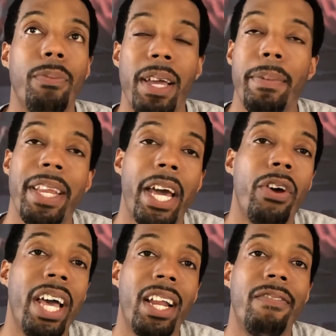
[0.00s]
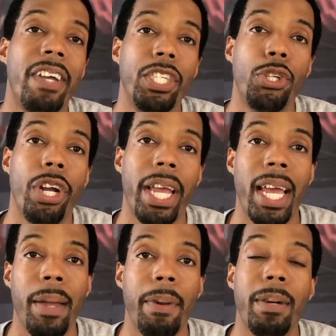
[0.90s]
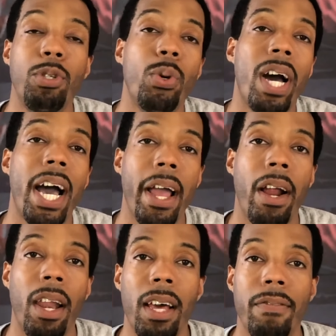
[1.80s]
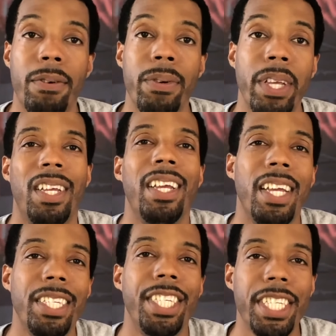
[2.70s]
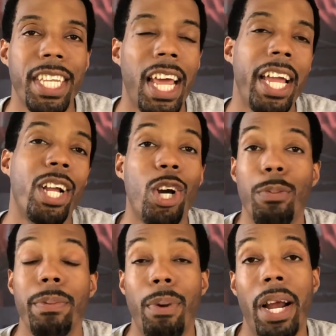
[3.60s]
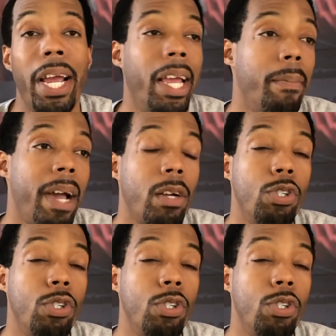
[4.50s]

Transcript: maybe that'll elevate your game up to a higher level. It's just like Kobe Bryant and Michael